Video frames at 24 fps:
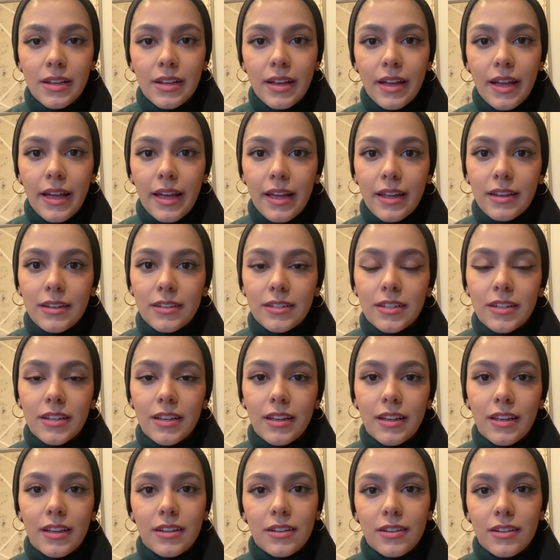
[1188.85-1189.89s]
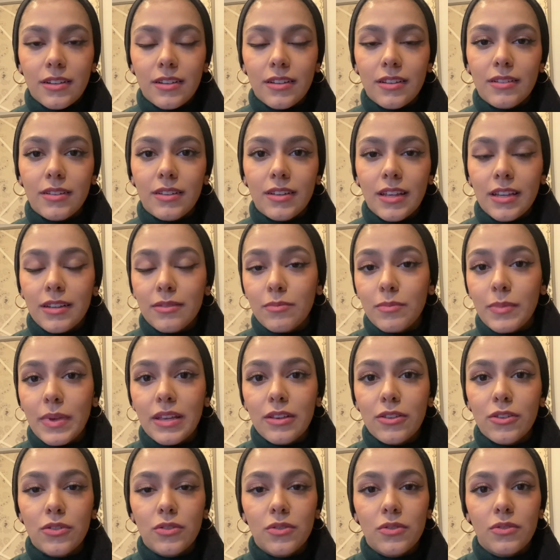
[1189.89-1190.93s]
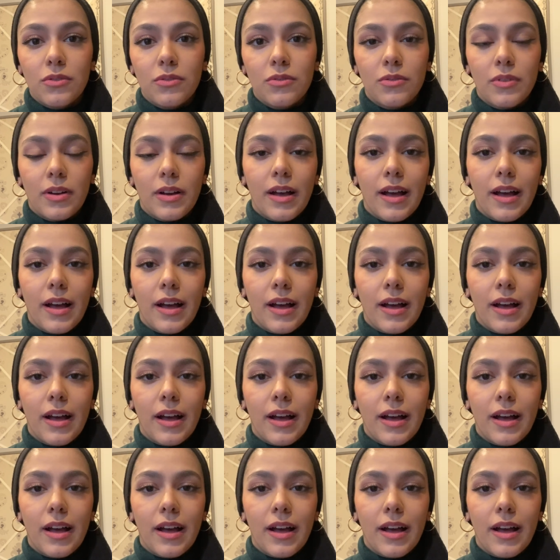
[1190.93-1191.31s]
and it can make you